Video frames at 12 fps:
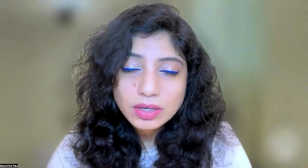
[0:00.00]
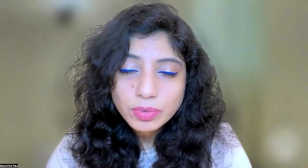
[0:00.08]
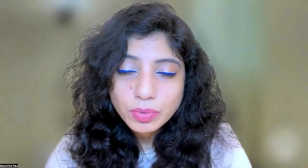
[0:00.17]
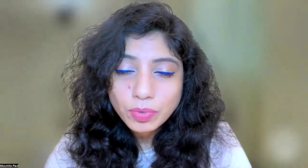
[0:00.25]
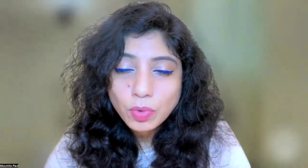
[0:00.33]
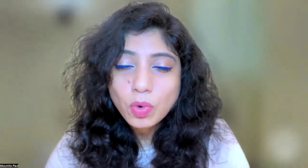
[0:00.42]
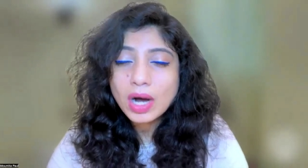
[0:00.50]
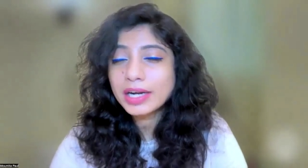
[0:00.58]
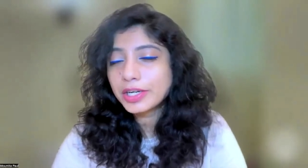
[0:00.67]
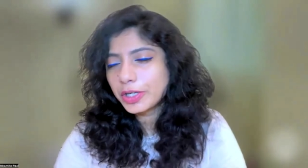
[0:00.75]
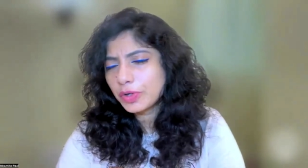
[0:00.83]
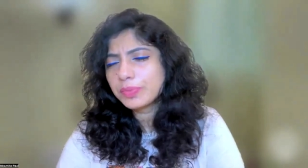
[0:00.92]
who are
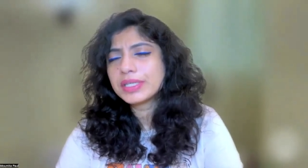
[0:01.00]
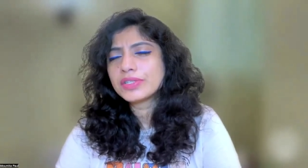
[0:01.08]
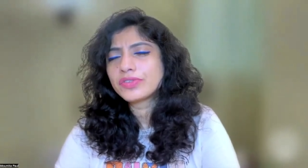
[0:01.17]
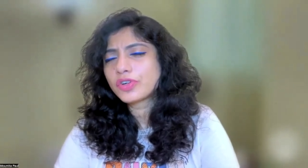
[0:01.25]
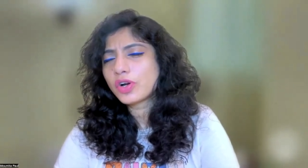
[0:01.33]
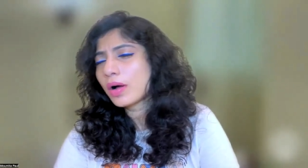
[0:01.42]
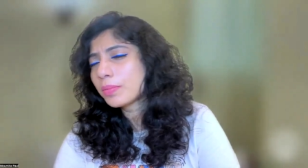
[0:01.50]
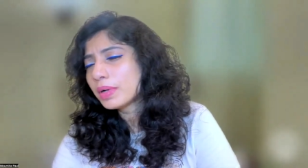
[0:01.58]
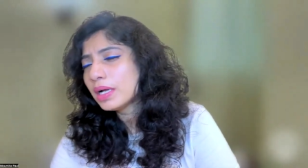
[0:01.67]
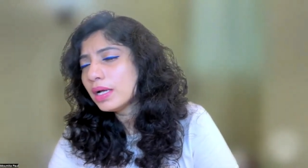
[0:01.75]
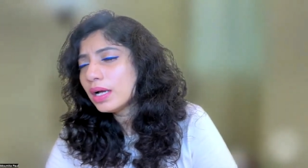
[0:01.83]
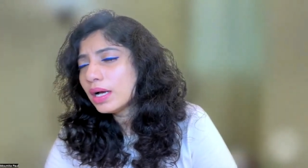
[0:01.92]
humans from
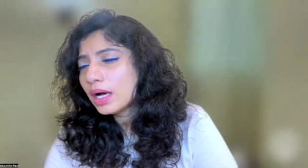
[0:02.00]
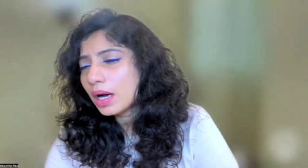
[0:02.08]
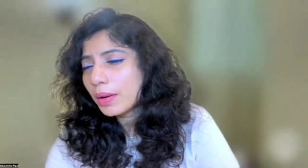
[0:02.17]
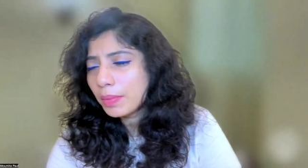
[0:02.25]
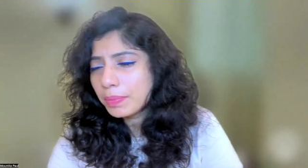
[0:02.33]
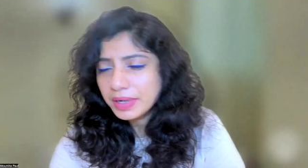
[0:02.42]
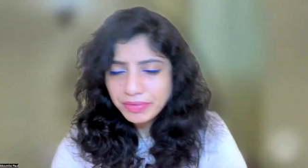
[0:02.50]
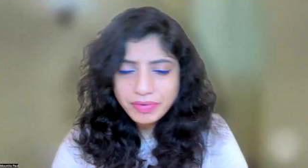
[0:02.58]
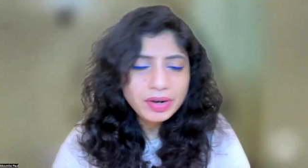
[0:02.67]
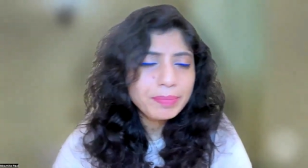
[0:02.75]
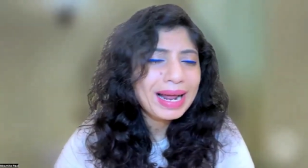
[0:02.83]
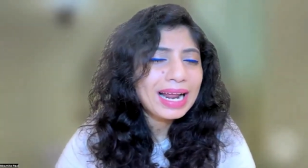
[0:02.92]
a
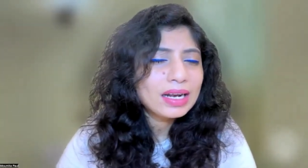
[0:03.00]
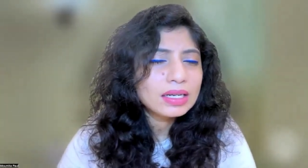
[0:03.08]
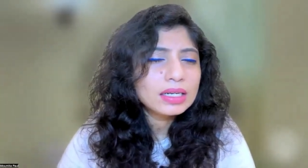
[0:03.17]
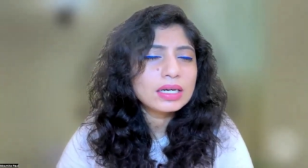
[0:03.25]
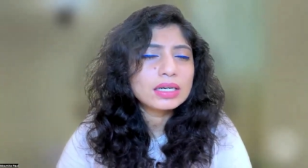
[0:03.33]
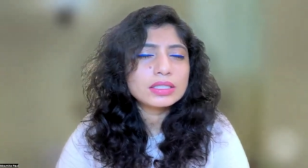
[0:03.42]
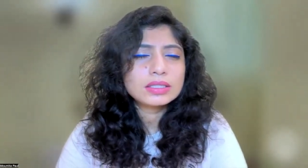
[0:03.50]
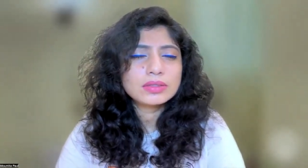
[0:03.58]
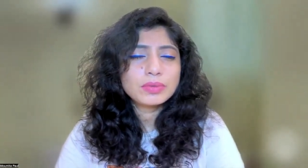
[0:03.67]
different parallel earth